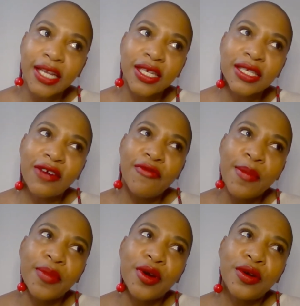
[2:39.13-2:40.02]
because I
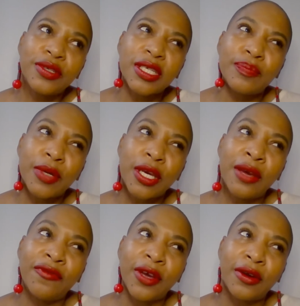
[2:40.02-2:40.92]
remember just
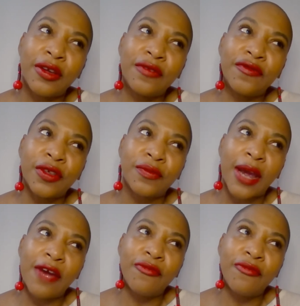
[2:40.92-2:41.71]
being very forthright.